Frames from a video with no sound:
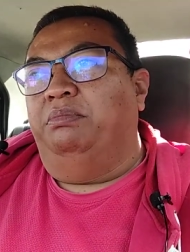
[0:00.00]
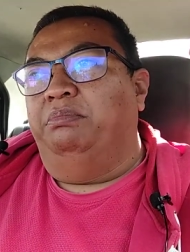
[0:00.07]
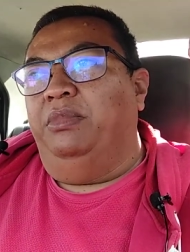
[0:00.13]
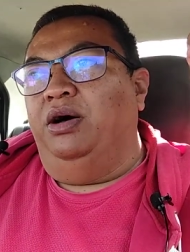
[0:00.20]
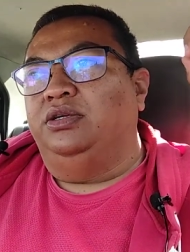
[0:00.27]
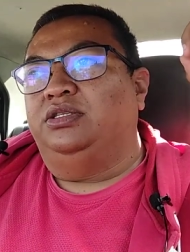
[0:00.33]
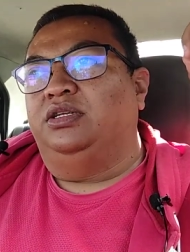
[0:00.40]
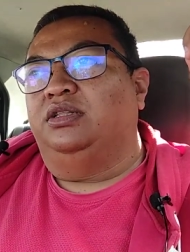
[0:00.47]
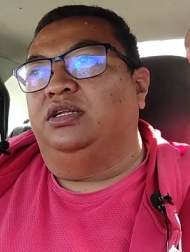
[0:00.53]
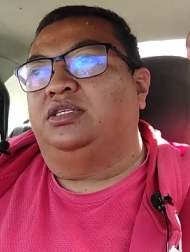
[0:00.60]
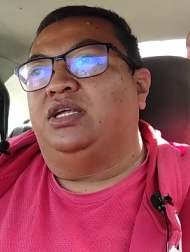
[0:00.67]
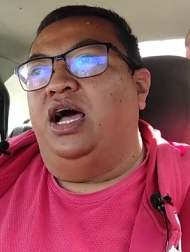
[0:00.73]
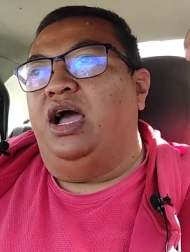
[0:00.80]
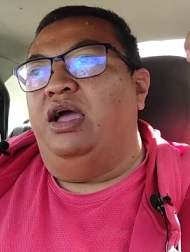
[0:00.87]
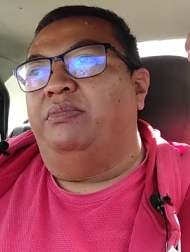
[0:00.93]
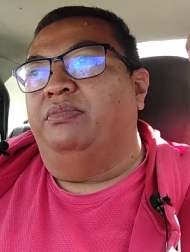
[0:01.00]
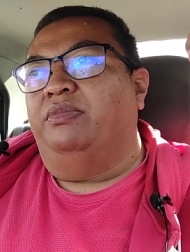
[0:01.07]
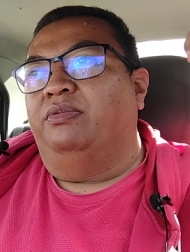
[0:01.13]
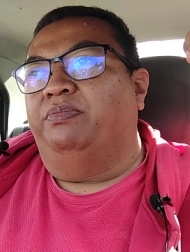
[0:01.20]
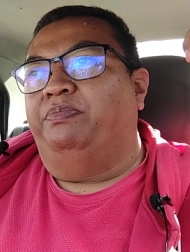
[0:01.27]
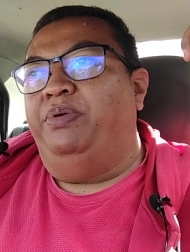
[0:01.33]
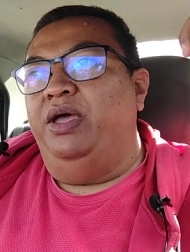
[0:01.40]
Most of the time,
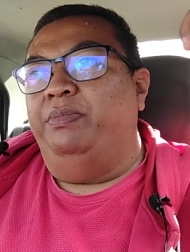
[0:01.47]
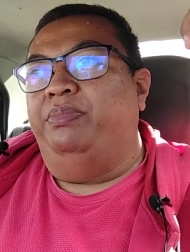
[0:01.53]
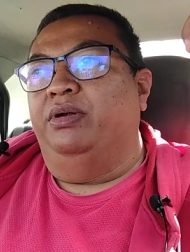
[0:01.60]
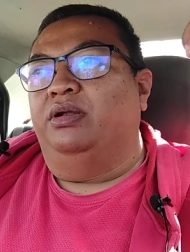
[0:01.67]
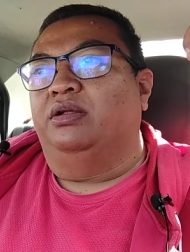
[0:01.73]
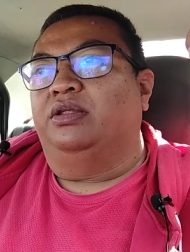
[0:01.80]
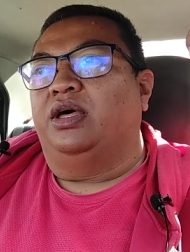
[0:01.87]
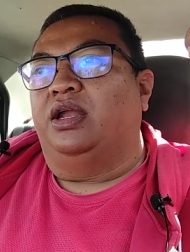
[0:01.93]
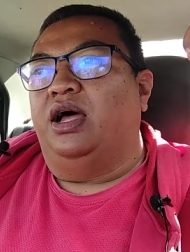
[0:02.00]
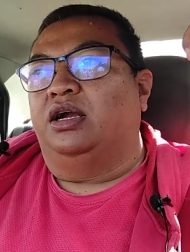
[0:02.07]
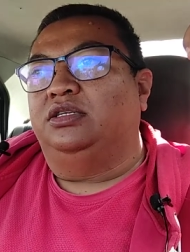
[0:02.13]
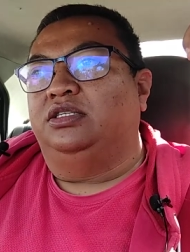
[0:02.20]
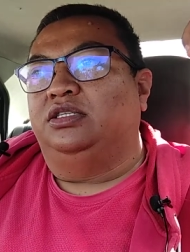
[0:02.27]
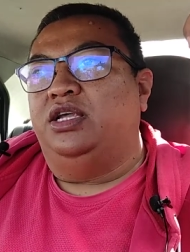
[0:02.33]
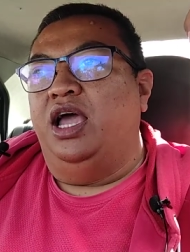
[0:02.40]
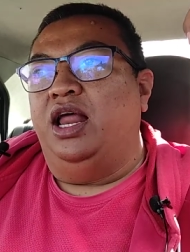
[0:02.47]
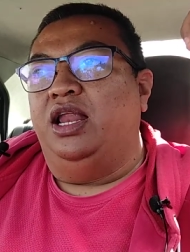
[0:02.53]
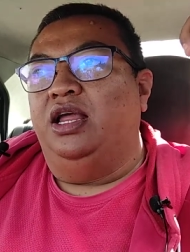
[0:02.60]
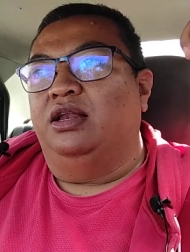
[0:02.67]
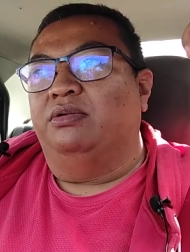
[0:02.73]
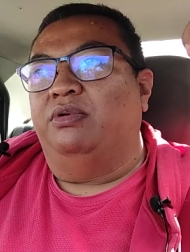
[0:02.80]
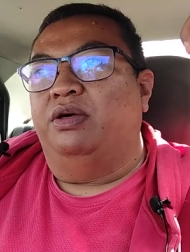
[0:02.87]
people that are
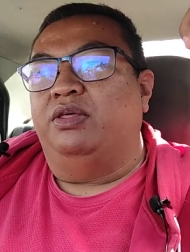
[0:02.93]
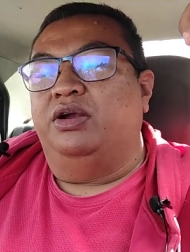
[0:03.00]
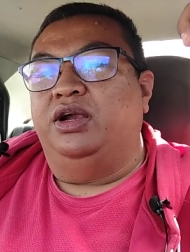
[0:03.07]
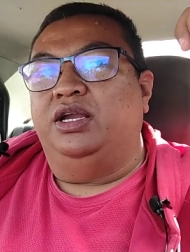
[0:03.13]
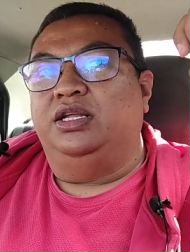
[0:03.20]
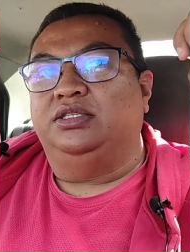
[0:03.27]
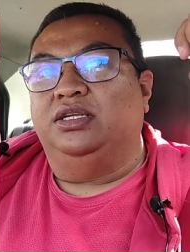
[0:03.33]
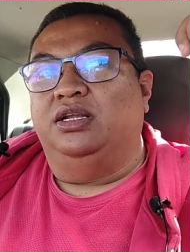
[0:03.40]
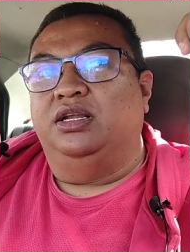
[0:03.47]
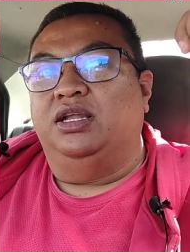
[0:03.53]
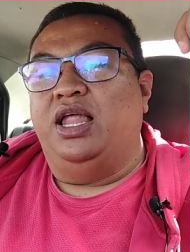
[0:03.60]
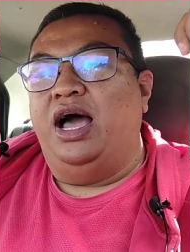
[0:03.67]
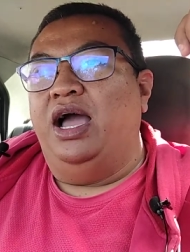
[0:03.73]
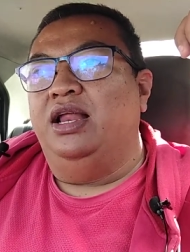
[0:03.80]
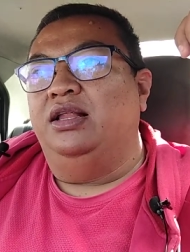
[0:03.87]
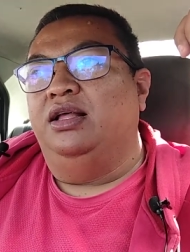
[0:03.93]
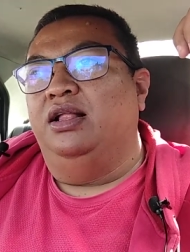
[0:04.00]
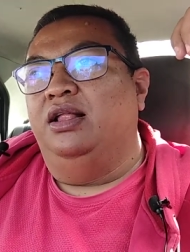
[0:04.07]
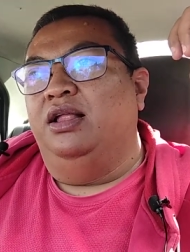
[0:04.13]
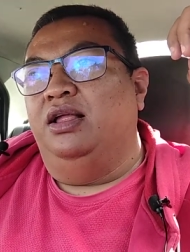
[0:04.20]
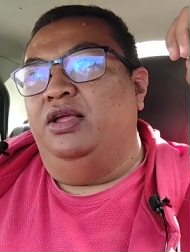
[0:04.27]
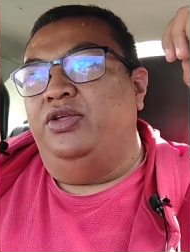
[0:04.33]
selling, whether it is online,
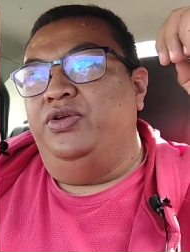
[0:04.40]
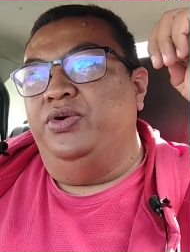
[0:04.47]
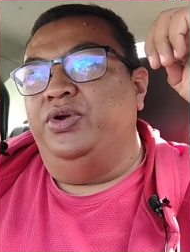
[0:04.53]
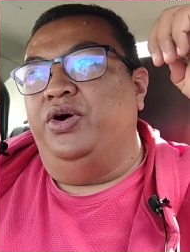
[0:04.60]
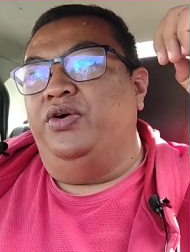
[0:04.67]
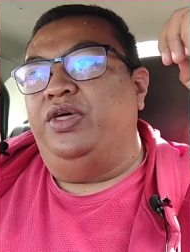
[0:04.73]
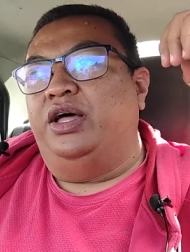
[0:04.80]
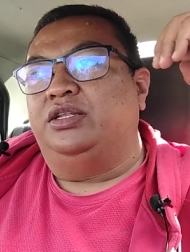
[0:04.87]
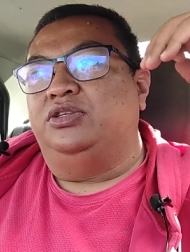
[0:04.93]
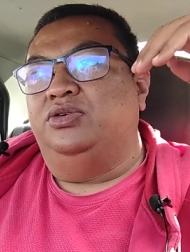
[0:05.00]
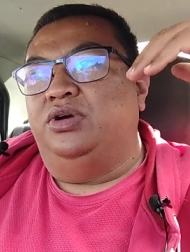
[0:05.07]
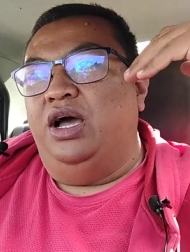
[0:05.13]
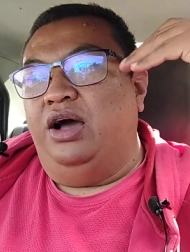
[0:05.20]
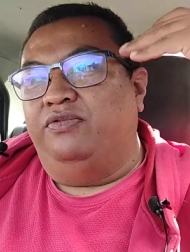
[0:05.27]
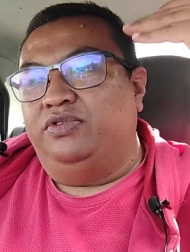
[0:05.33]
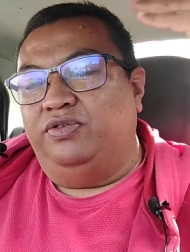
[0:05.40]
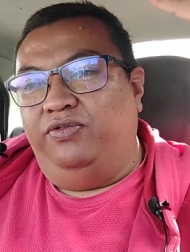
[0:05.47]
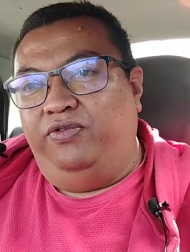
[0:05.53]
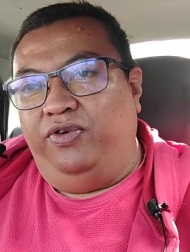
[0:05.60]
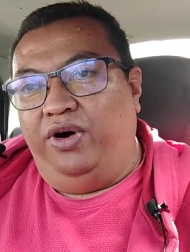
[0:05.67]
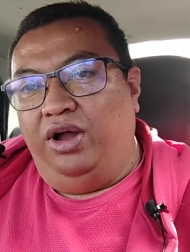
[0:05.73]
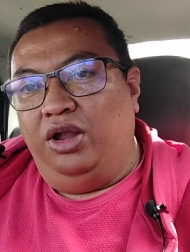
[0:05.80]
you know that you have to
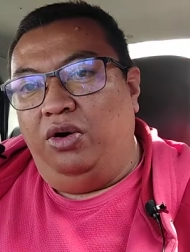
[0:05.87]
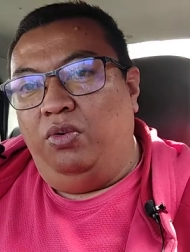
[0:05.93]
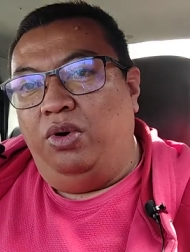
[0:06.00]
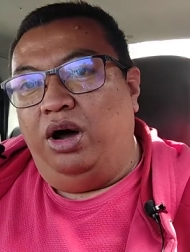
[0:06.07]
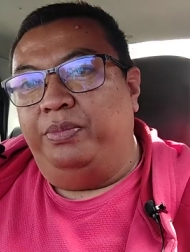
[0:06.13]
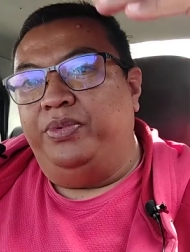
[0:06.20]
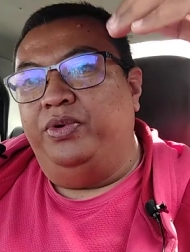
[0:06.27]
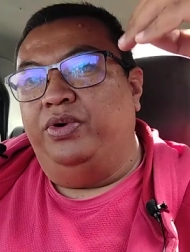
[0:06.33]
follow up, you